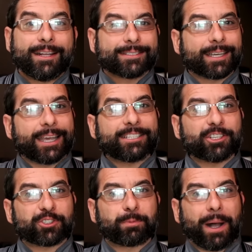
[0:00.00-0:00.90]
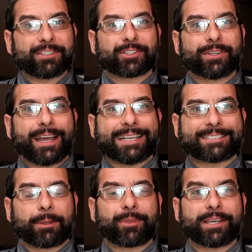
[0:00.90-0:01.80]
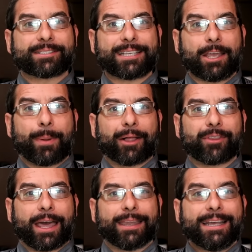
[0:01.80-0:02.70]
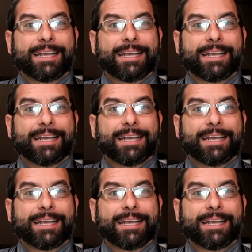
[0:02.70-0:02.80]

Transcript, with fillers: today's sponsor has something to say about that.